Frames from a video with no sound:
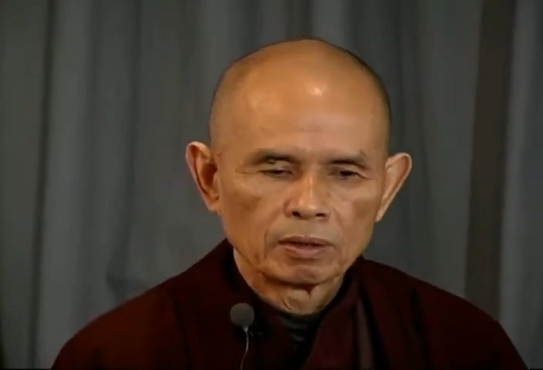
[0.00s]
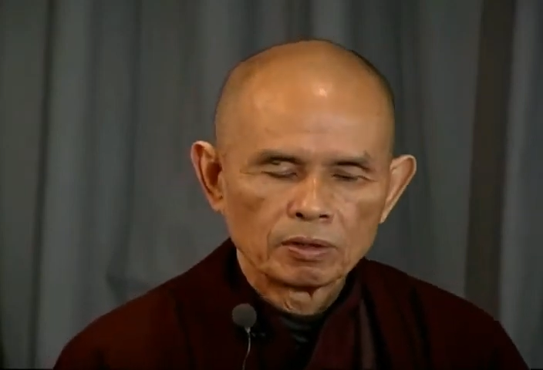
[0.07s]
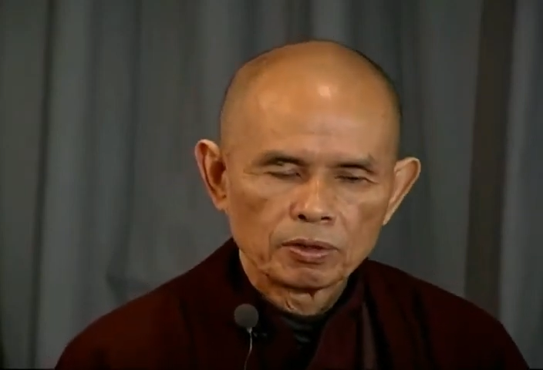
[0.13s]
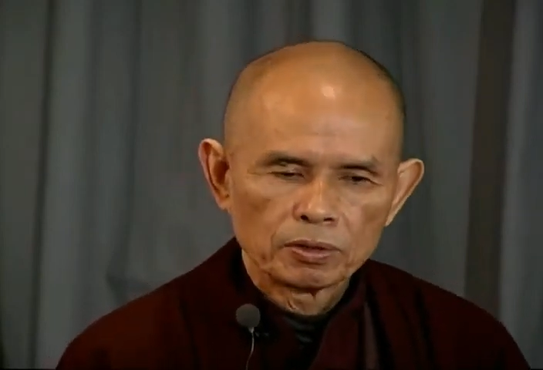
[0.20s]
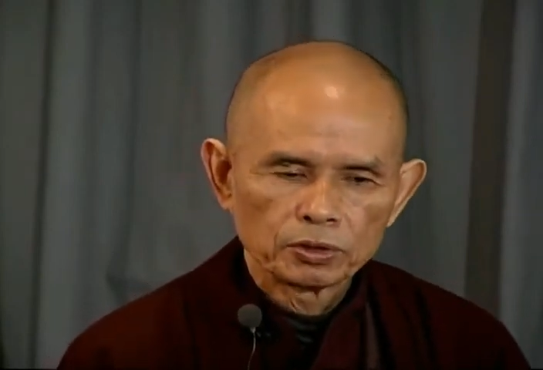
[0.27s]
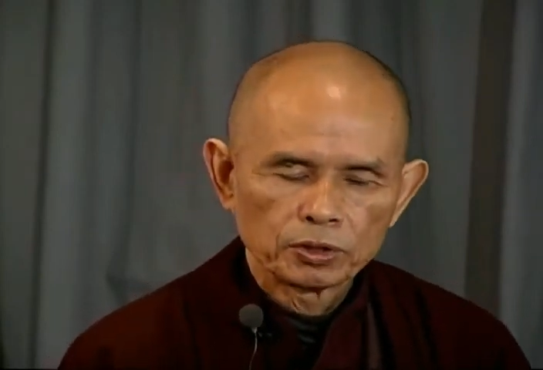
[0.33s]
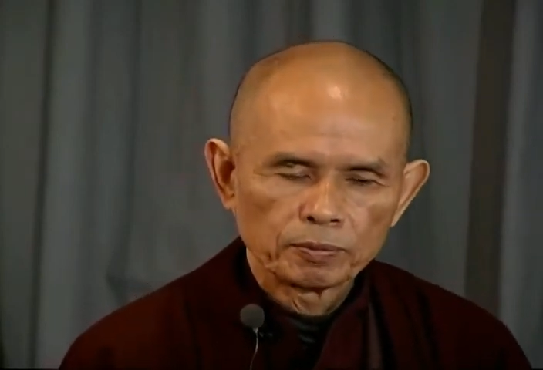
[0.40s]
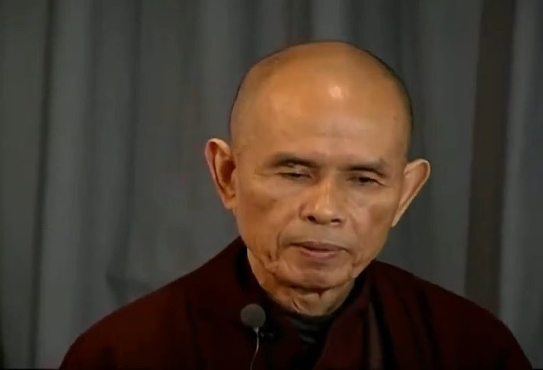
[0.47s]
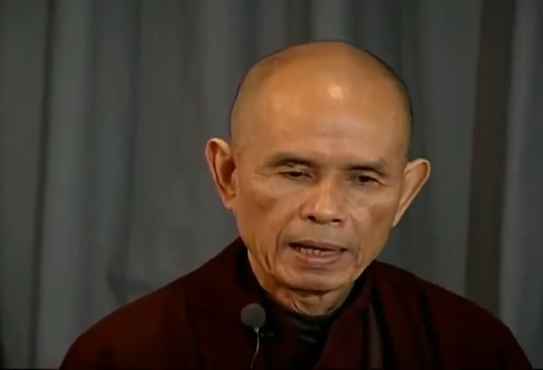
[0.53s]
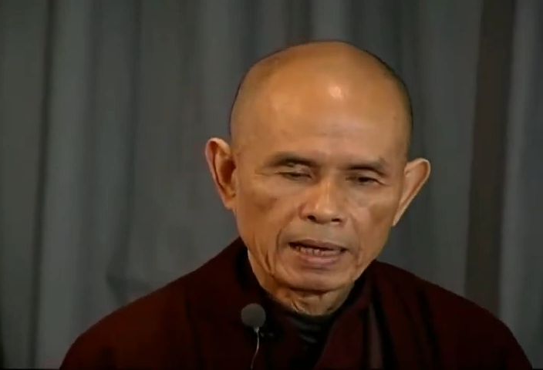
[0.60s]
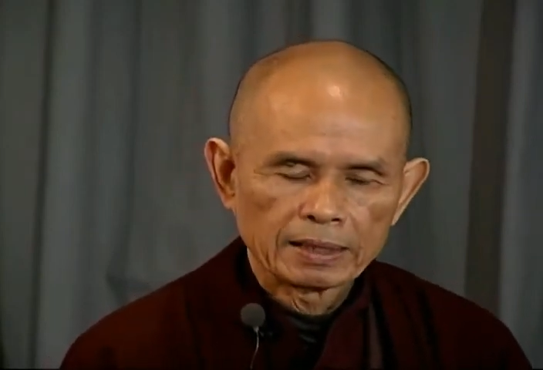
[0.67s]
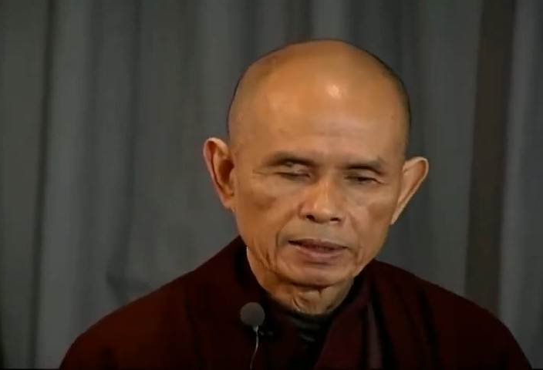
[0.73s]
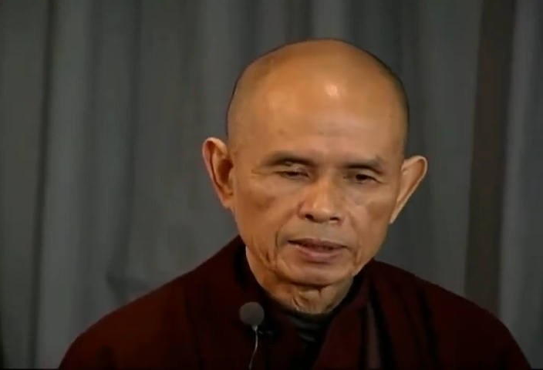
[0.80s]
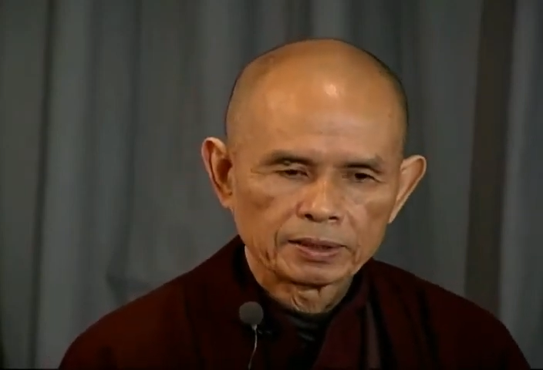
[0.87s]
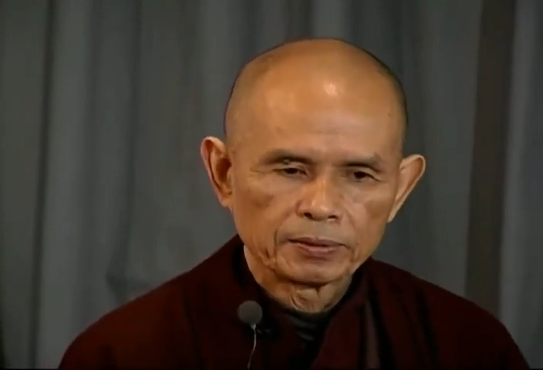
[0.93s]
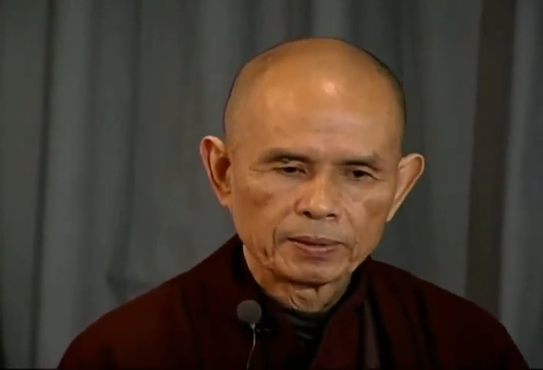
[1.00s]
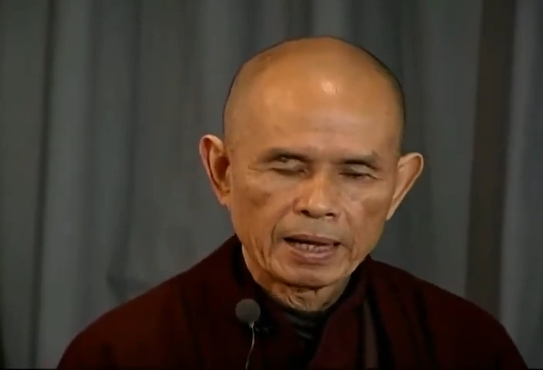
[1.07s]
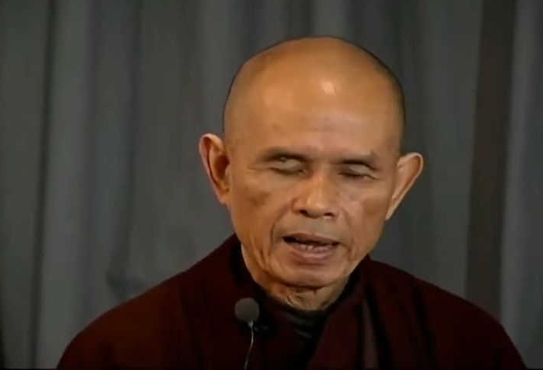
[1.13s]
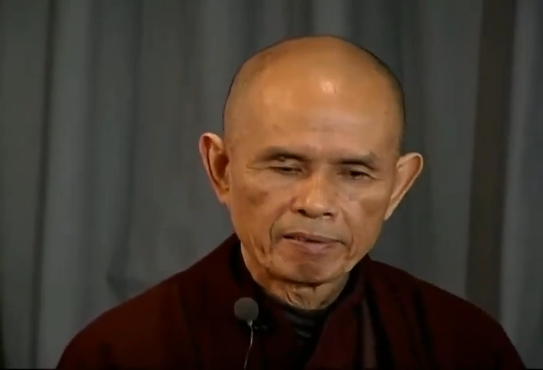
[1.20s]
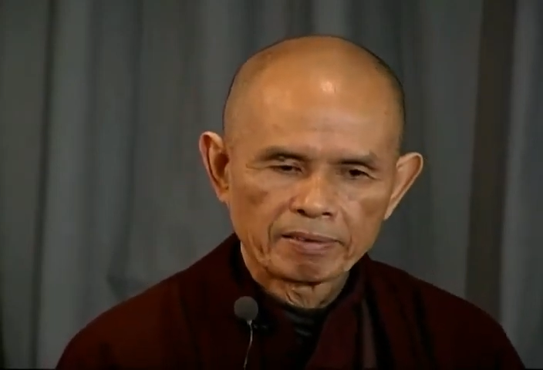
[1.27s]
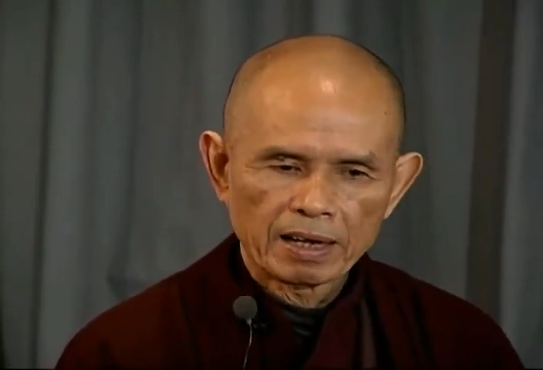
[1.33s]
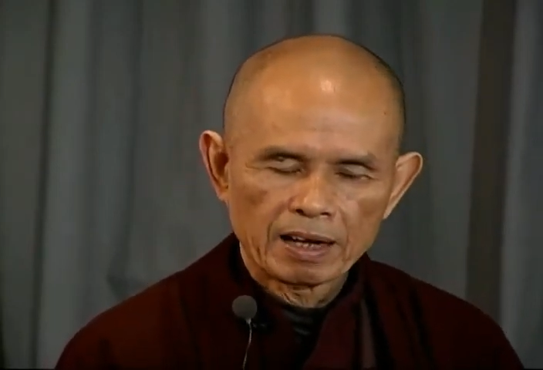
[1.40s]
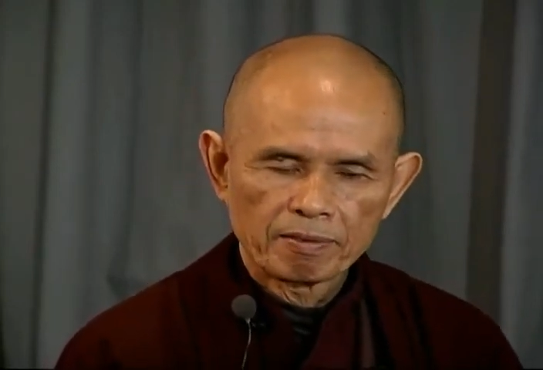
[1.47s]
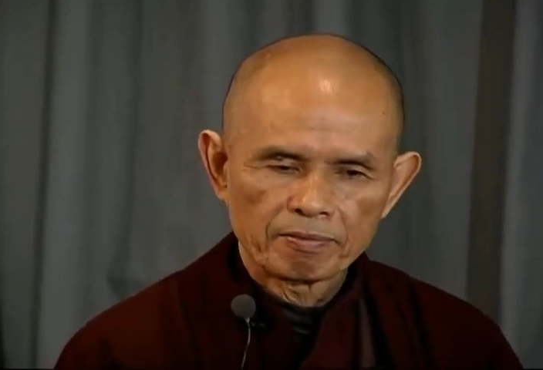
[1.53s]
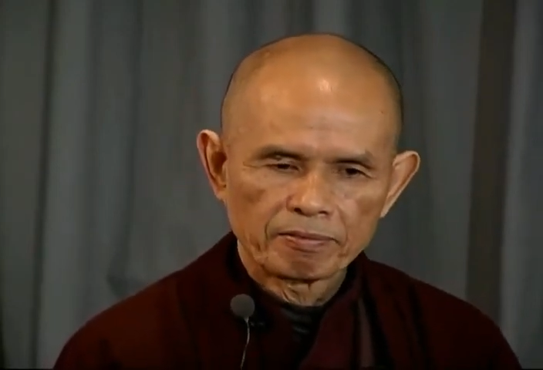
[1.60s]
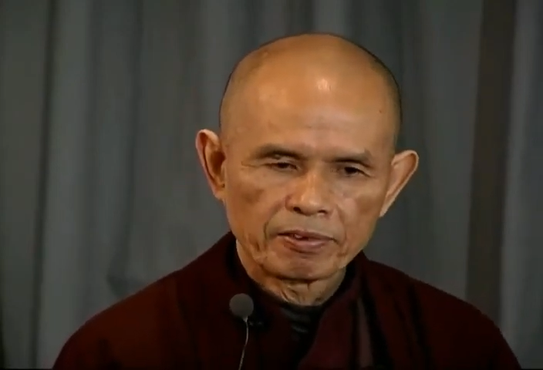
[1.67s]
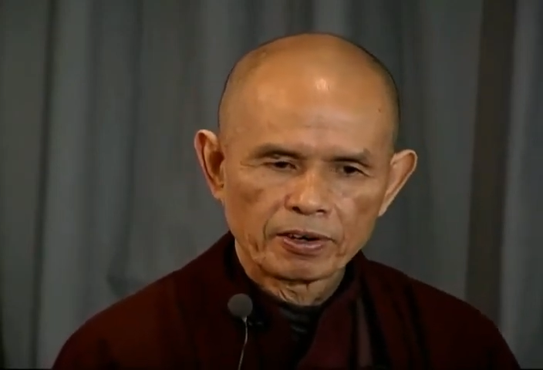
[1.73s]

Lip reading: those of us who have come